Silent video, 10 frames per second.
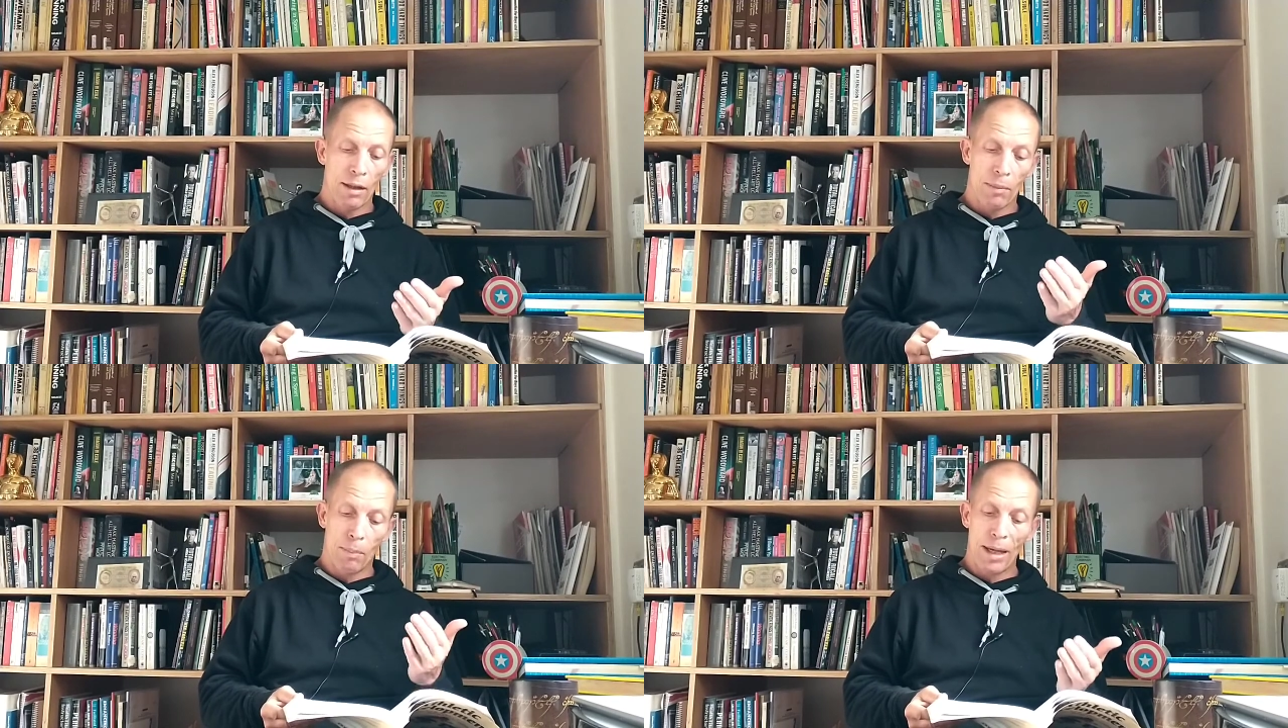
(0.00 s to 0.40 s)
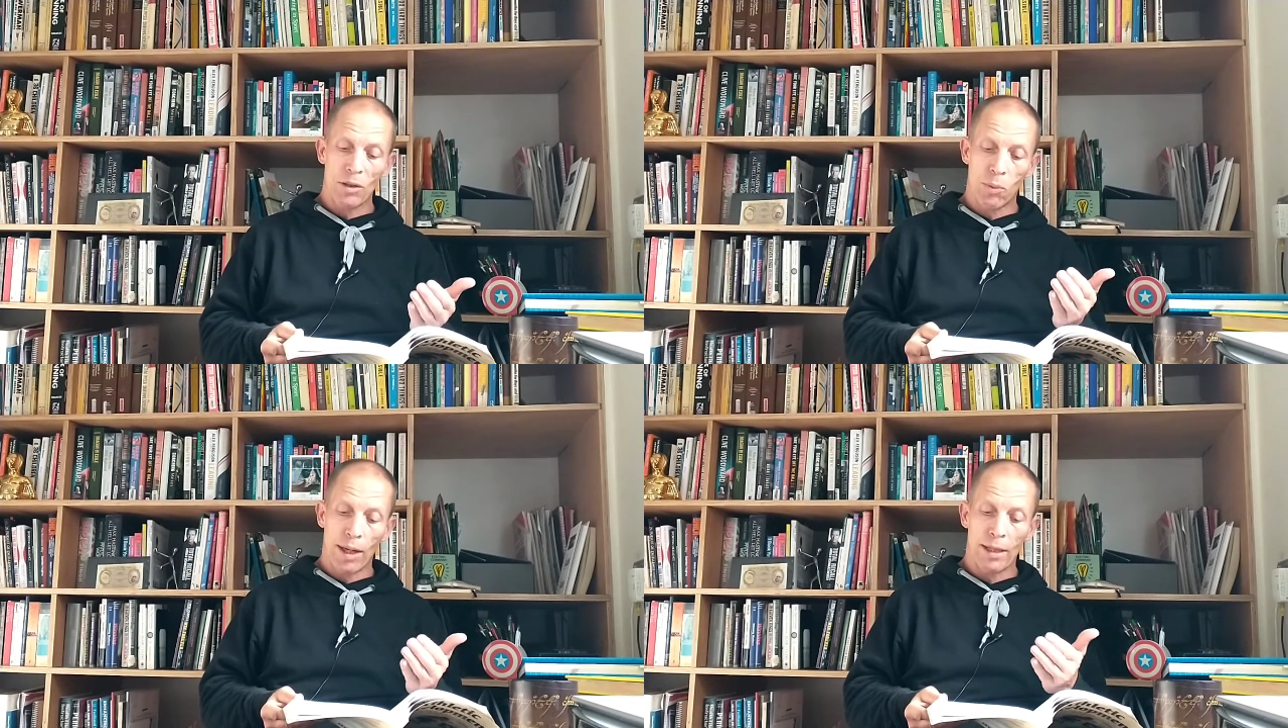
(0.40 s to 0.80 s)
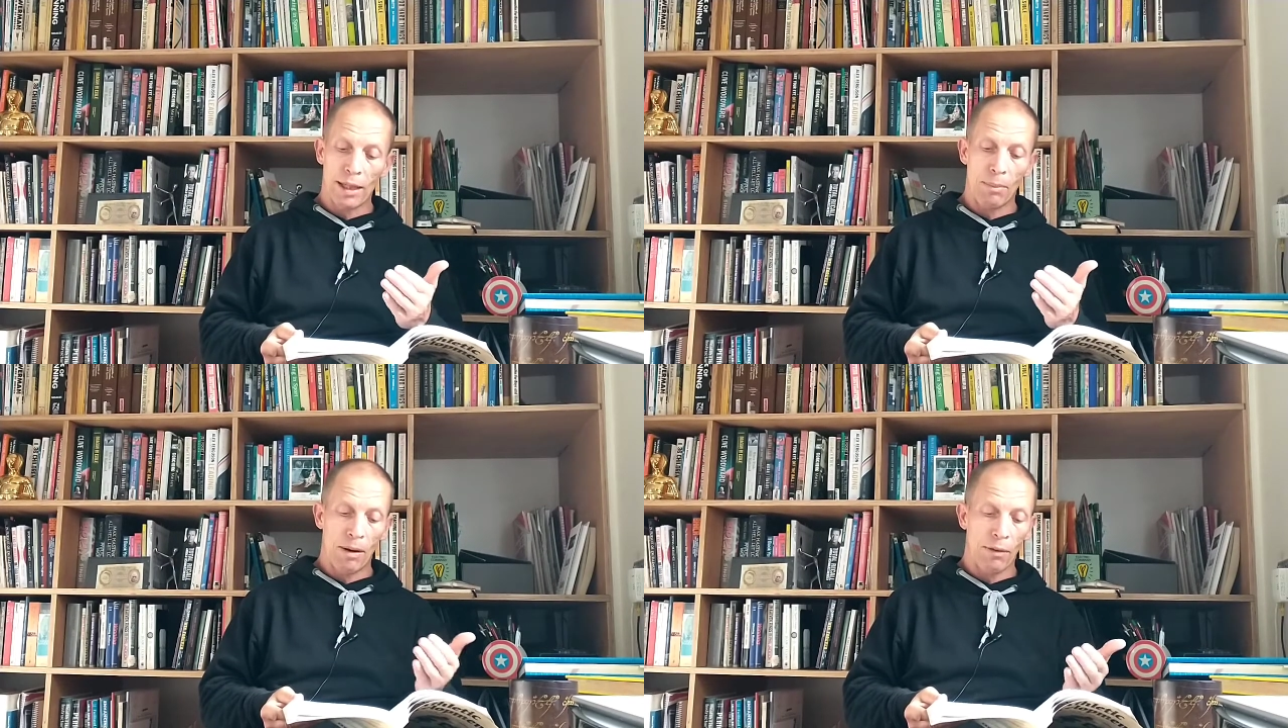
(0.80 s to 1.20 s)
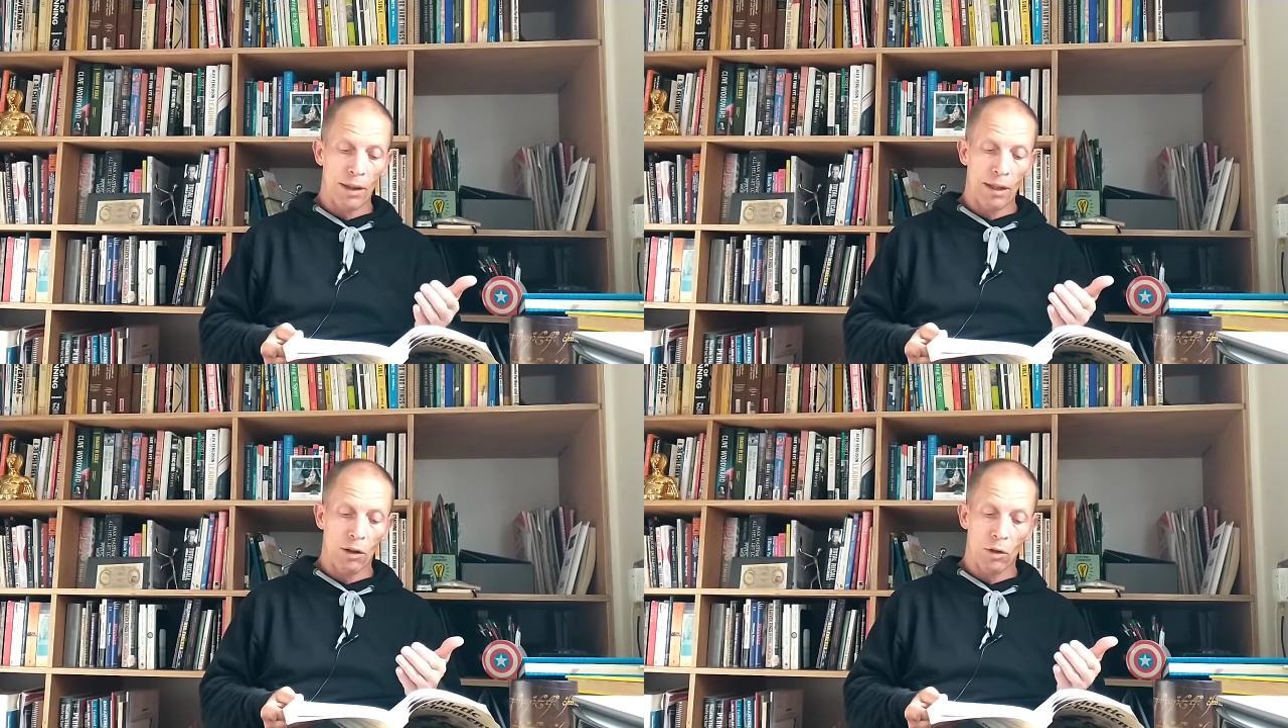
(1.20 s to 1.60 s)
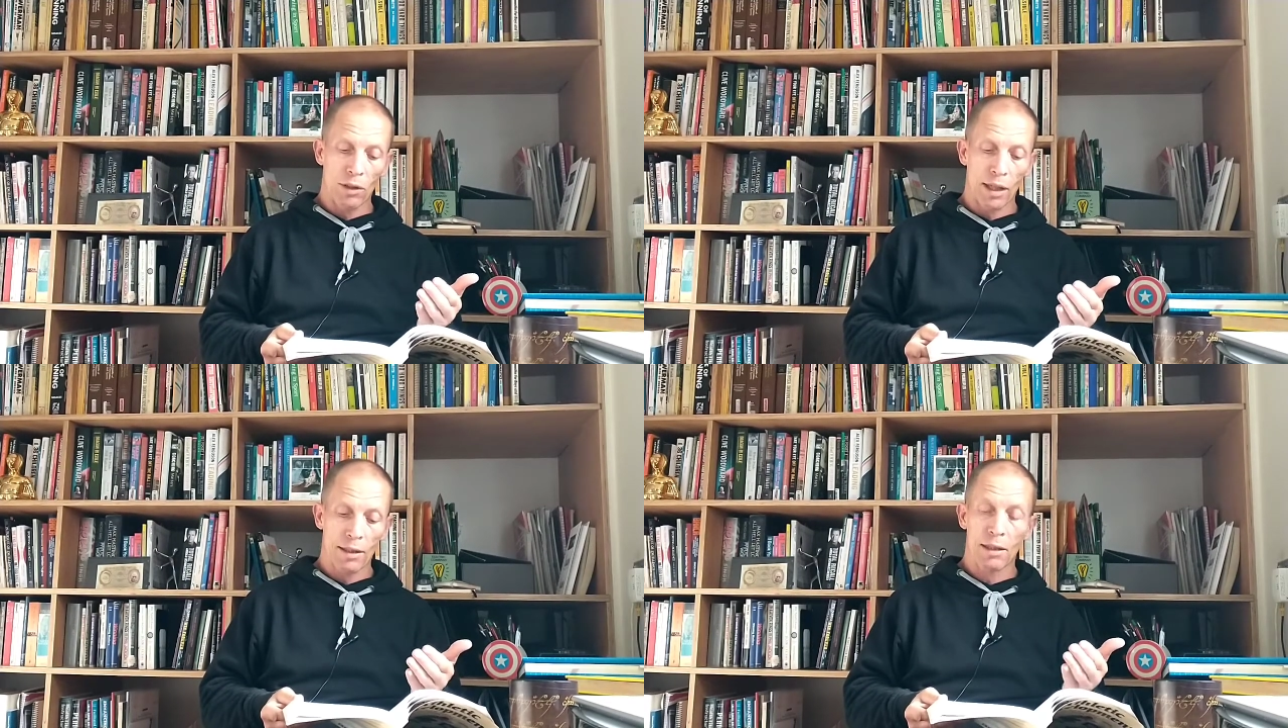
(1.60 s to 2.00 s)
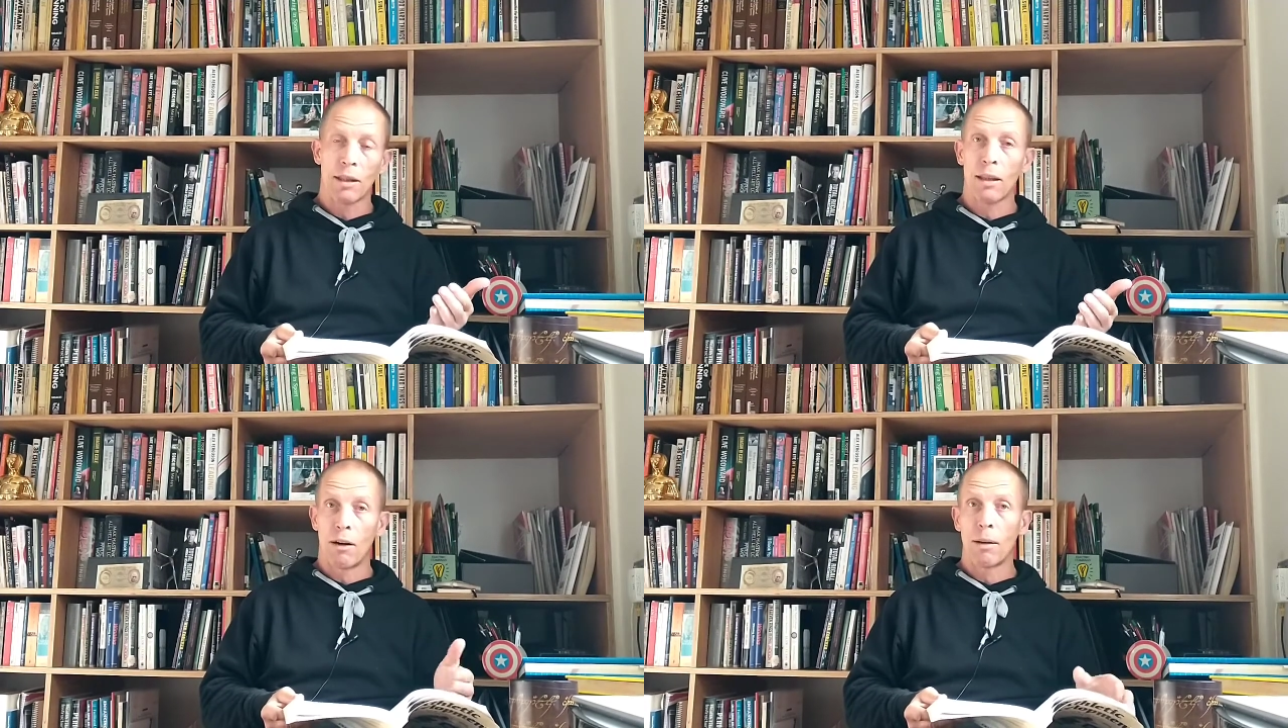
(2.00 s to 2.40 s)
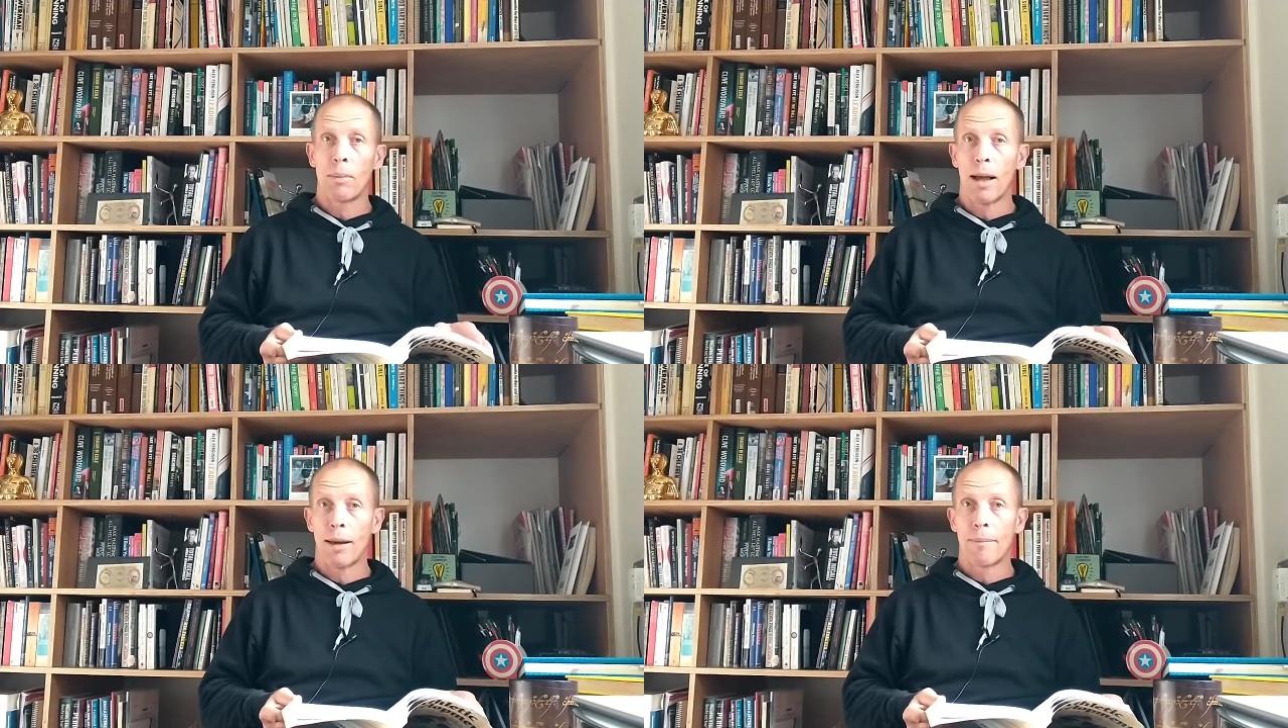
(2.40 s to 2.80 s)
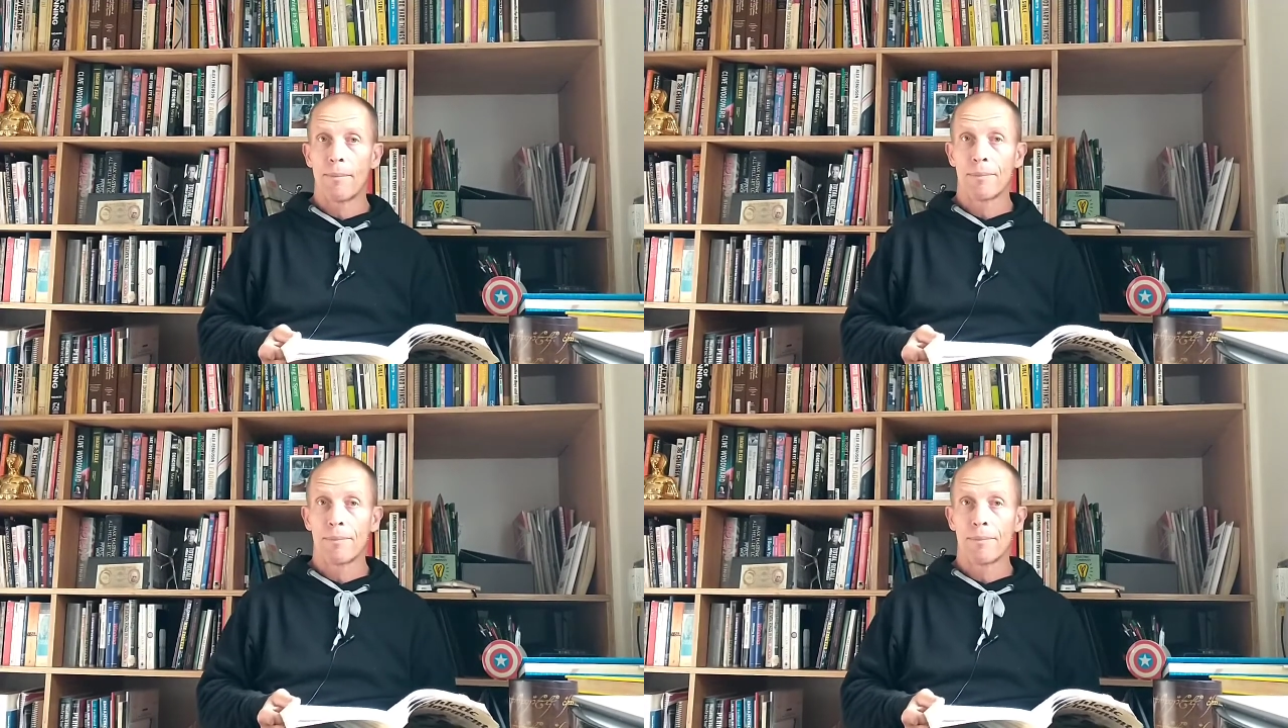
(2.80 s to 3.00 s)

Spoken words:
The best way to keep everything in context is to thoroughly plan.